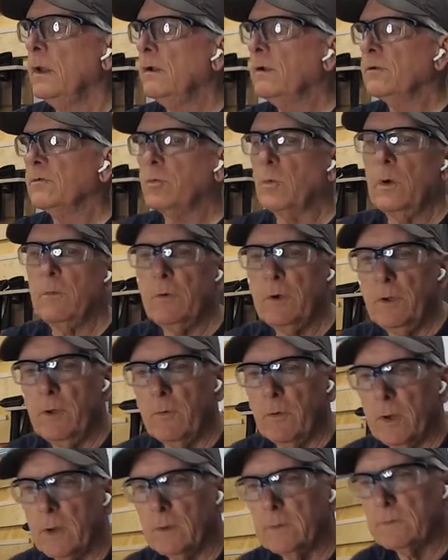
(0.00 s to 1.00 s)
Here's what we're
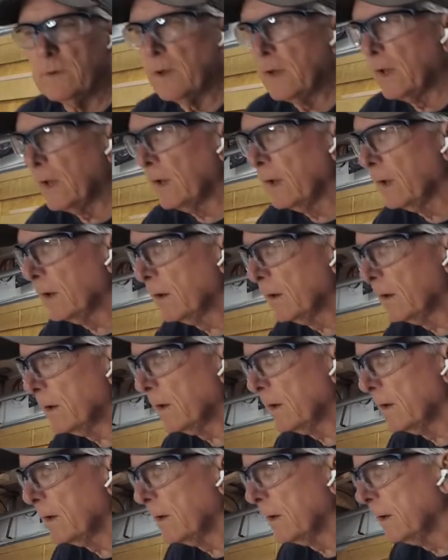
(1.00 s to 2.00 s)
doing today.
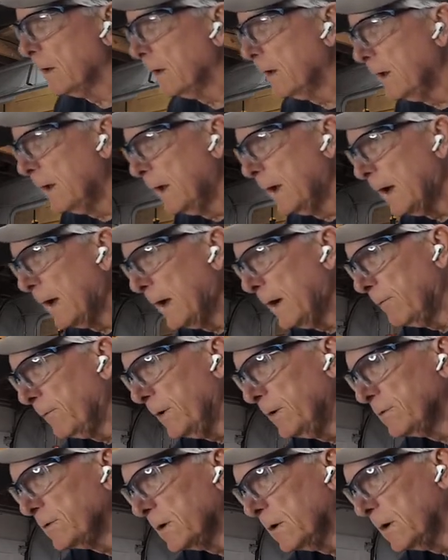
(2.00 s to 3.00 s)
I
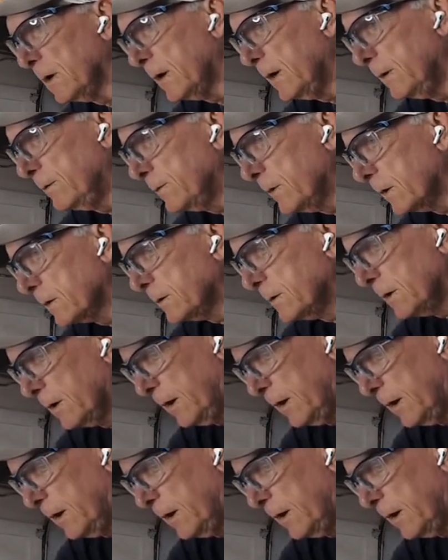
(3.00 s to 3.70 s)
recently took